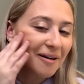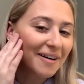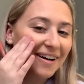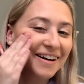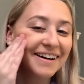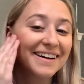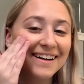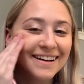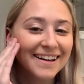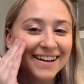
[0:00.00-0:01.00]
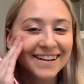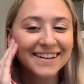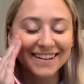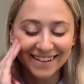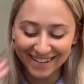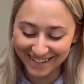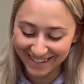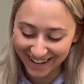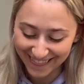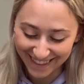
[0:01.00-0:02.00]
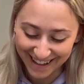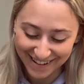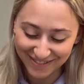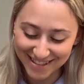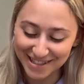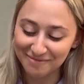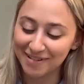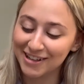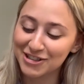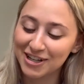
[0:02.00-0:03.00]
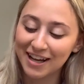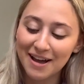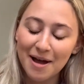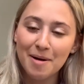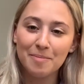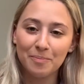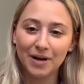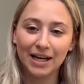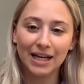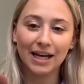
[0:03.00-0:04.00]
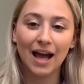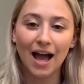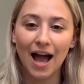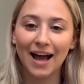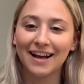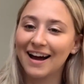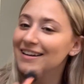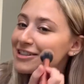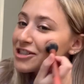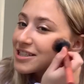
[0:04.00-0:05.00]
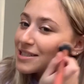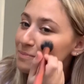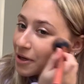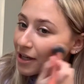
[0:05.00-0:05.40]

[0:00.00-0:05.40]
I think I put too much, but I kind of just put a